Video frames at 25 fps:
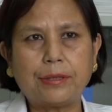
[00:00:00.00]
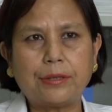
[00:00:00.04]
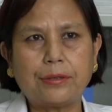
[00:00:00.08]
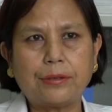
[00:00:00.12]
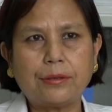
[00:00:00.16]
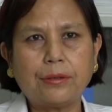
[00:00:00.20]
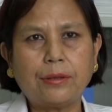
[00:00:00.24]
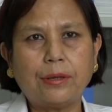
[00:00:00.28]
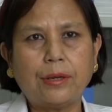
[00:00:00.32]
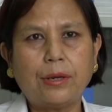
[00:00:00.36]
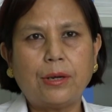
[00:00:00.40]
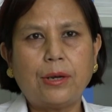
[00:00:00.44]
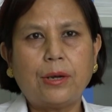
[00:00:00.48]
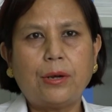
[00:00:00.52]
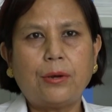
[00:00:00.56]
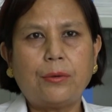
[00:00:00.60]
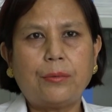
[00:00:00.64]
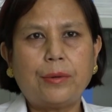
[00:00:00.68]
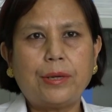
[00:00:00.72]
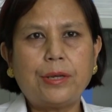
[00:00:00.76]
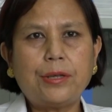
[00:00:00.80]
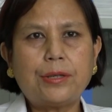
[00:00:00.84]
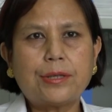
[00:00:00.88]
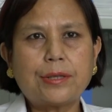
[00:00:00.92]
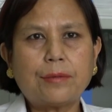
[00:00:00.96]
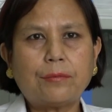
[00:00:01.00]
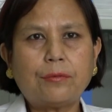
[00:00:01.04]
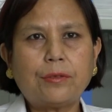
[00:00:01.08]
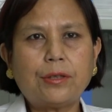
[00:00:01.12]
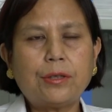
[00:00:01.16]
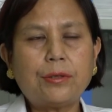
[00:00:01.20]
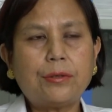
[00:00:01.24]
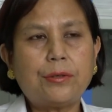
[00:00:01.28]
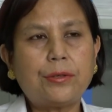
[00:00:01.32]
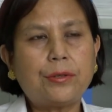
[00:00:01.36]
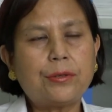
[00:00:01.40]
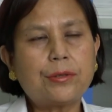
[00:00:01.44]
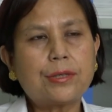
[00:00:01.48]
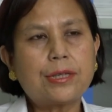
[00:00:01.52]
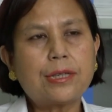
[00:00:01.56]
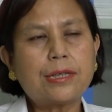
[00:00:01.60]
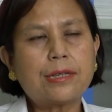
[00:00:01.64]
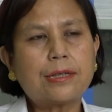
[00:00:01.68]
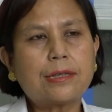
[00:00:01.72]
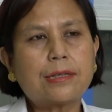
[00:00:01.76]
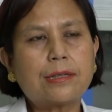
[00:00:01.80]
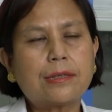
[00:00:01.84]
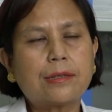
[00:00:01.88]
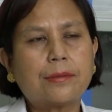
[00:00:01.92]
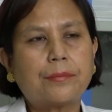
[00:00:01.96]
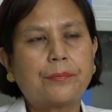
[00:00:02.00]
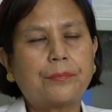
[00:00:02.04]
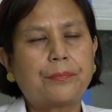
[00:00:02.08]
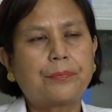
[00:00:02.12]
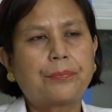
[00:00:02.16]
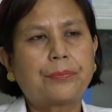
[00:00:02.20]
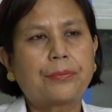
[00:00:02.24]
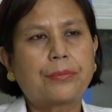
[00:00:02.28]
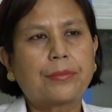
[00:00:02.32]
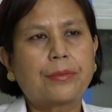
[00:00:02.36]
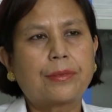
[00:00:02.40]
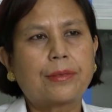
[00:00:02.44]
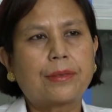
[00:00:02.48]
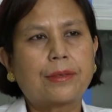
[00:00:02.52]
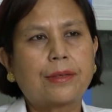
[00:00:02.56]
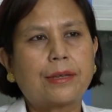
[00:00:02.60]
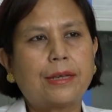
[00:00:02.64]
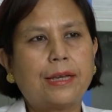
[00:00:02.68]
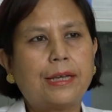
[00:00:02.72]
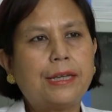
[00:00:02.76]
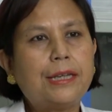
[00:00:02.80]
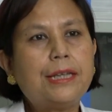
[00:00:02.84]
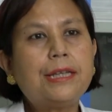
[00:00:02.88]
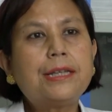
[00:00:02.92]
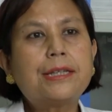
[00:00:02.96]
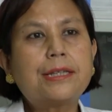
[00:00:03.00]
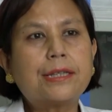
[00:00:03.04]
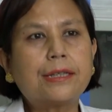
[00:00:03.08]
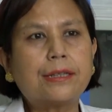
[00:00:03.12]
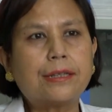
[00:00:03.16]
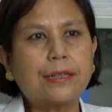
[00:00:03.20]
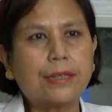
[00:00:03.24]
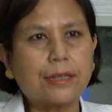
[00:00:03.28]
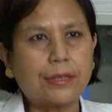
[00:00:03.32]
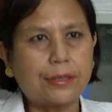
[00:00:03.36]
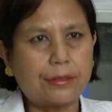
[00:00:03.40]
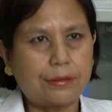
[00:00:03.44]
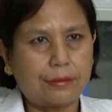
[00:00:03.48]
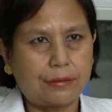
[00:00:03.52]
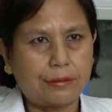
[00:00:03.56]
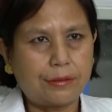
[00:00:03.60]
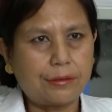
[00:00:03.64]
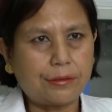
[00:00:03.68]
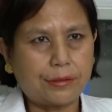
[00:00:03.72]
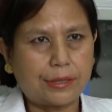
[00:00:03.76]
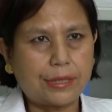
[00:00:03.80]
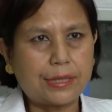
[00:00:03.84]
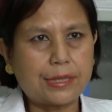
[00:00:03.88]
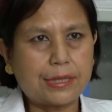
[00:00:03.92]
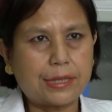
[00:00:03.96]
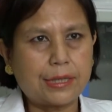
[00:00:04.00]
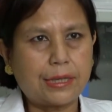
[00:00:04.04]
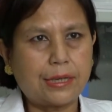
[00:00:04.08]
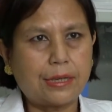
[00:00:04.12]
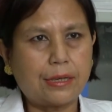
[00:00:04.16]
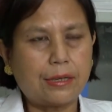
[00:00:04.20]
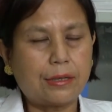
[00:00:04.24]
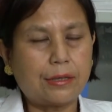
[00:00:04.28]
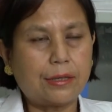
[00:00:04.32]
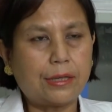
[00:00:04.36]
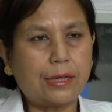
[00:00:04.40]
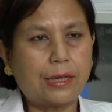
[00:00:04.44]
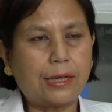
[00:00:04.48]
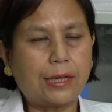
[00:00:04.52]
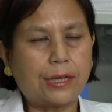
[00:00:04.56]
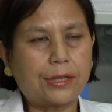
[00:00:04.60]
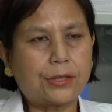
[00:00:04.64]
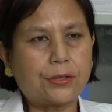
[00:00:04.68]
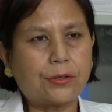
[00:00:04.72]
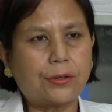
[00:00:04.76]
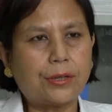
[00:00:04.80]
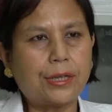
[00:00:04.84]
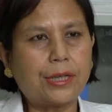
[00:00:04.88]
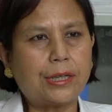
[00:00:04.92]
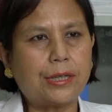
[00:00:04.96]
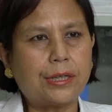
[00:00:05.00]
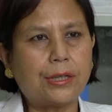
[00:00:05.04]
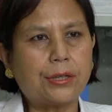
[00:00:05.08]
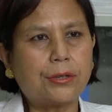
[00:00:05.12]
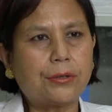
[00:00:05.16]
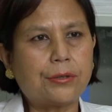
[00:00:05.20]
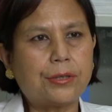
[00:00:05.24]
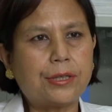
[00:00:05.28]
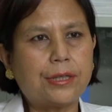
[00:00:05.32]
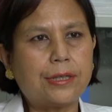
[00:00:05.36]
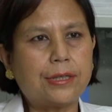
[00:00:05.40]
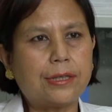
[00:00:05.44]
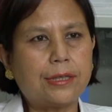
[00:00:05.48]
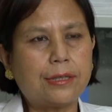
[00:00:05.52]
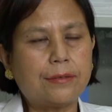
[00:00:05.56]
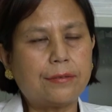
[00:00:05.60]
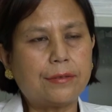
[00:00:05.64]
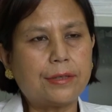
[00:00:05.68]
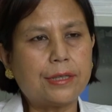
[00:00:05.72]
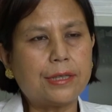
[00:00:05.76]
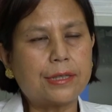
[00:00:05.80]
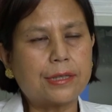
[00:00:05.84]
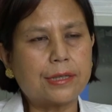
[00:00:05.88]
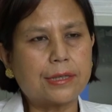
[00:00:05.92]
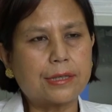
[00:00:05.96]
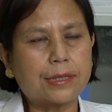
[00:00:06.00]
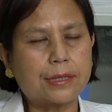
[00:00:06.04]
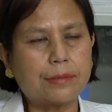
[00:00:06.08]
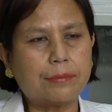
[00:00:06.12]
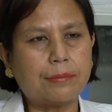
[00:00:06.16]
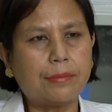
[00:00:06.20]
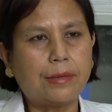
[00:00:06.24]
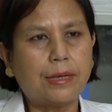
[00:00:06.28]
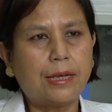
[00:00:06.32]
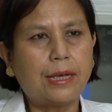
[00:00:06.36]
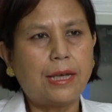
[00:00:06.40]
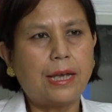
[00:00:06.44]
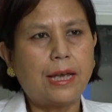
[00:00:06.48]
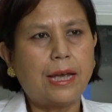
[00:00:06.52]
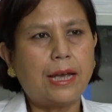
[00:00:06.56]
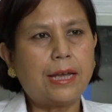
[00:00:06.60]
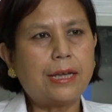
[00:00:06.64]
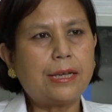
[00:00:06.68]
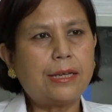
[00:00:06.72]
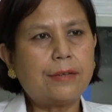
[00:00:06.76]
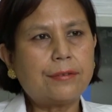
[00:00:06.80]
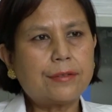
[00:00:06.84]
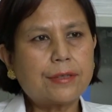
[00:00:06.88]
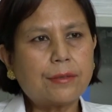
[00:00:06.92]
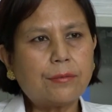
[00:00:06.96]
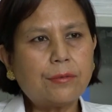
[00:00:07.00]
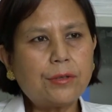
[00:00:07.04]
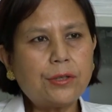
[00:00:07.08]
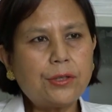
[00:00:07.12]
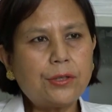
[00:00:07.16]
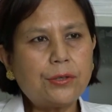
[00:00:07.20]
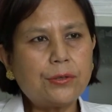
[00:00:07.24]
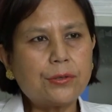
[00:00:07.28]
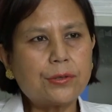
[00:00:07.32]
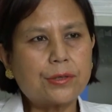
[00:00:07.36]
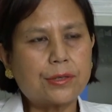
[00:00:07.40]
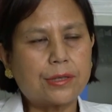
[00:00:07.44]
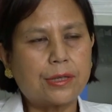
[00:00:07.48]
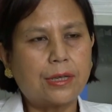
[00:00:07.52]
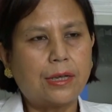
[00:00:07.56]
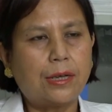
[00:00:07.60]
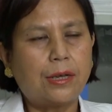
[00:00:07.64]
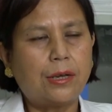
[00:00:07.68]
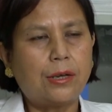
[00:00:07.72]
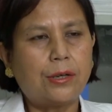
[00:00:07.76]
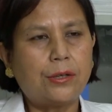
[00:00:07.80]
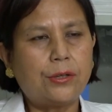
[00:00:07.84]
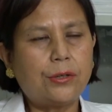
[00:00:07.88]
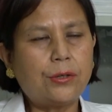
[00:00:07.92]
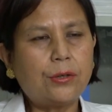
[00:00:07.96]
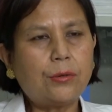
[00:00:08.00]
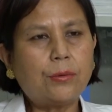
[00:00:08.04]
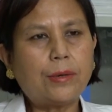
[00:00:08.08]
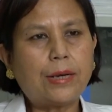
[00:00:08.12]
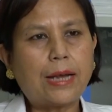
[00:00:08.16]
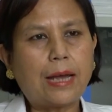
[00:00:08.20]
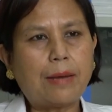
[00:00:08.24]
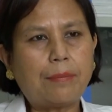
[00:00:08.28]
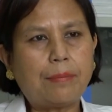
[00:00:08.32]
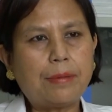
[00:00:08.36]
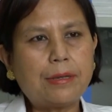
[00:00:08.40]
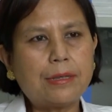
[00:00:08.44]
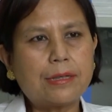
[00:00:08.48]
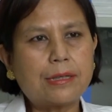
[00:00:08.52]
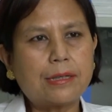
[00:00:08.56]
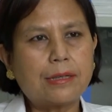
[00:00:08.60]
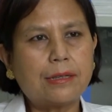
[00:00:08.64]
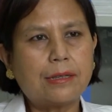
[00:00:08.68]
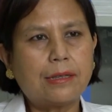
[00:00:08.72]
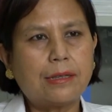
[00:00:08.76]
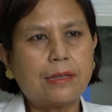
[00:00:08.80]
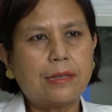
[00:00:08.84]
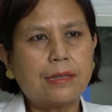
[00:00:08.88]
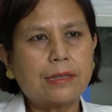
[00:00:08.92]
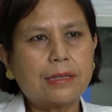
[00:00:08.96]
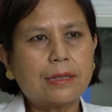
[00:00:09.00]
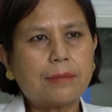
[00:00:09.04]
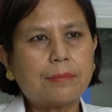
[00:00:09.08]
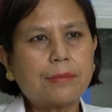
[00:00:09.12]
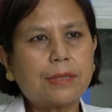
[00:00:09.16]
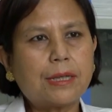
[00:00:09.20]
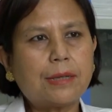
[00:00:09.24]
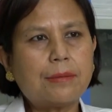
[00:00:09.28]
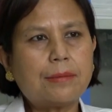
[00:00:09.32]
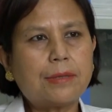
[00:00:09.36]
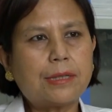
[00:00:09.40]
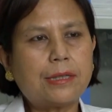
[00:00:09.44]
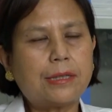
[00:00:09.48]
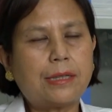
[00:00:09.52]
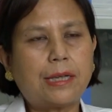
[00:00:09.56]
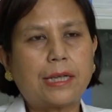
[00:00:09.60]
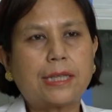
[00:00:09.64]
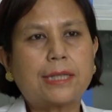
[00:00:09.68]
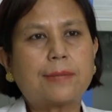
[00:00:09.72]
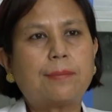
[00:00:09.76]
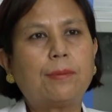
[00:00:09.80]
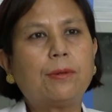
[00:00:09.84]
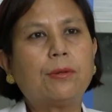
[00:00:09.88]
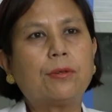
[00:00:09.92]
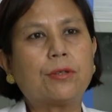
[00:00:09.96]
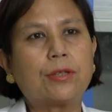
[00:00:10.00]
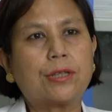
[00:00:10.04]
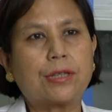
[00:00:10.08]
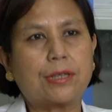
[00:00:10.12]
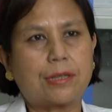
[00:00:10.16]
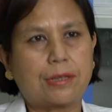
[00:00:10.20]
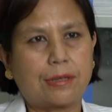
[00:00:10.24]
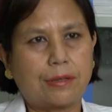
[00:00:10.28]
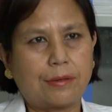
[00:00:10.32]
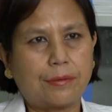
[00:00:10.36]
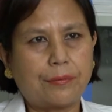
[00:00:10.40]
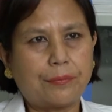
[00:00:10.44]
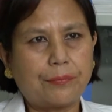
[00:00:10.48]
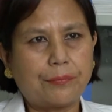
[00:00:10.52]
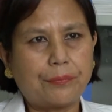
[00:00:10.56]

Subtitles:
you know, when someone uses an e-cigarette, you can say, electronic nicotine delivery system. And if someone use, you know what happens? Sometimes it explodes